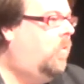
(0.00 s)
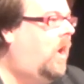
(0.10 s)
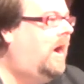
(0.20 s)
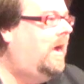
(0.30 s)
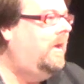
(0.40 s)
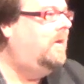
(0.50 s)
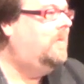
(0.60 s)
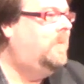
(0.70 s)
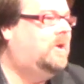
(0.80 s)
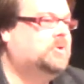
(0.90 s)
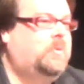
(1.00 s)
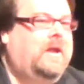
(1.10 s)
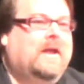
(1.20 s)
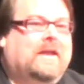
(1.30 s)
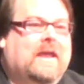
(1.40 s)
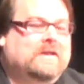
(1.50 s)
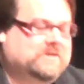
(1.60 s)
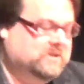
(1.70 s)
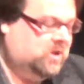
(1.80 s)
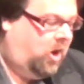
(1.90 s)
Why? Because we get
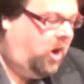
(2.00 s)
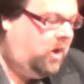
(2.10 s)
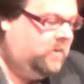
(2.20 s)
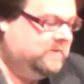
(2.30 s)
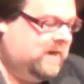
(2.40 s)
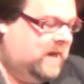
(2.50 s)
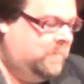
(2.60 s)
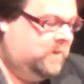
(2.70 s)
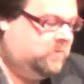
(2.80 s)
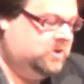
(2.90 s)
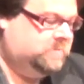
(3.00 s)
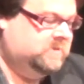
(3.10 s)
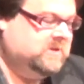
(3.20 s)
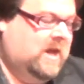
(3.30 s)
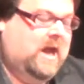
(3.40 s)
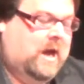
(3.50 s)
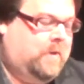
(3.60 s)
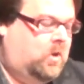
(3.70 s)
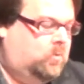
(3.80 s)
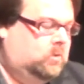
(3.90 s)
cases all the time at Christmas
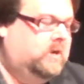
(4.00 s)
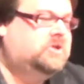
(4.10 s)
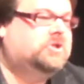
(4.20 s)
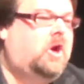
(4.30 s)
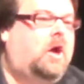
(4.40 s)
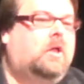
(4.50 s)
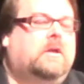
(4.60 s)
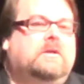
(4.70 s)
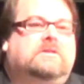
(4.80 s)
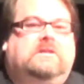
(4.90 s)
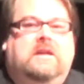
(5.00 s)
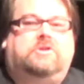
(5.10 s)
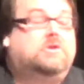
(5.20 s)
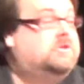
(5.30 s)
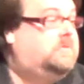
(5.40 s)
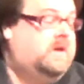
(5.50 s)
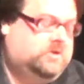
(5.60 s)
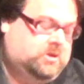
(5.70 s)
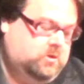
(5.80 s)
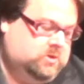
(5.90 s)
about religious holidays. Teachers and
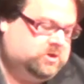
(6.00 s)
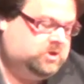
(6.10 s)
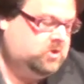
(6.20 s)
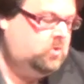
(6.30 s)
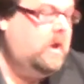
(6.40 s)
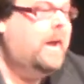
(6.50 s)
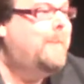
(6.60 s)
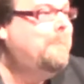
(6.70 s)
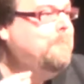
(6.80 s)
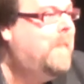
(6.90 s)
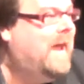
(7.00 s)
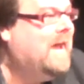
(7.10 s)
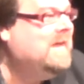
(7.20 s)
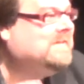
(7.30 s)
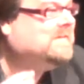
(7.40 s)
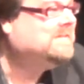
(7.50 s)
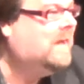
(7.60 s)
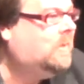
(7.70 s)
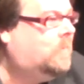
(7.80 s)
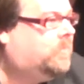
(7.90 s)
students too may
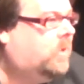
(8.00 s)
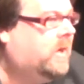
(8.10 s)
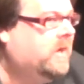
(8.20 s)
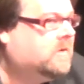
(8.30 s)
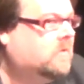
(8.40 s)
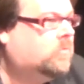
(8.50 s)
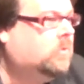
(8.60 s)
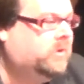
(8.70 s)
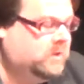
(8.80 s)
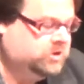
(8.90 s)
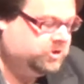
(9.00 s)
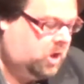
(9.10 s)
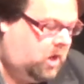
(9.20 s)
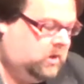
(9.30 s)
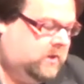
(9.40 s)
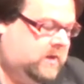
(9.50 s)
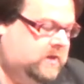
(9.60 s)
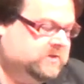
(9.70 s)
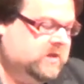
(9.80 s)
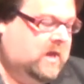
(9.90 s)
celebrate religious
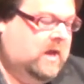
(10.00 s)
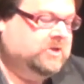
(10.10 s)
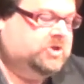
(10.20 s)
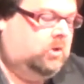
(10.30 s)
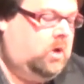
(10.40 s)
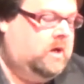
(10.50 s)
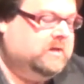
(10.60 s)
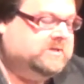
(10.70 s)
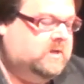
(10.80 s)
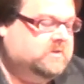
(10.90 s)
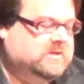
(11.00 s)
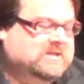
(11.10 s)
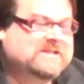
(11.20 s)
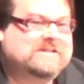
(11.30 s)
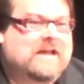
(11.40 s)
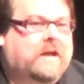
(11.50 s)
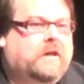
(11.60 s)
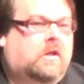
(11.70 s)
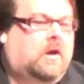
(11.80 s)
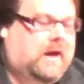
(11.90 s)
holidays so long as there's a
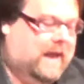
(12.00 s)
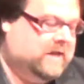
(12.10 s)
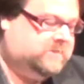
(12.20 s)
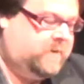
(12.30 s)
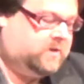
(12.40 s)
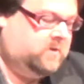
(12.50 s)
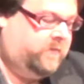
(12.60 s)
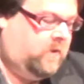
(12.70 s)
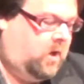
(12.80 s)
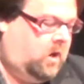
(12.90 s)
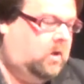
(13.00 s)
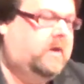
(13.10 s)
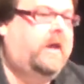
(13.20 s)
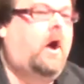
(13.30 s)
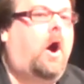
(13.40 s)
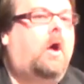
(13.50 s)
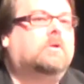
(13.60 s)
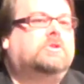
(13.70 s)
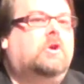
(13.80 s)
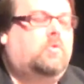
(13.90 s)
secular aspect of the holiday
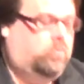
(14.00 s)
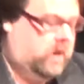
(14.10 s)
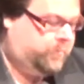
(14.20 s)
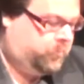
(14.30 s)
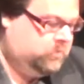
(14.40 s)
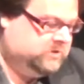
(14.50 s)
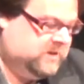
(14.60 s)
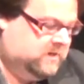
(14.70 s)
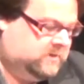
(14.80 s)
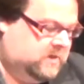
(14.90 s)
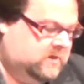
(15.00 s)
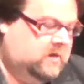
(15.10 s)
also represented.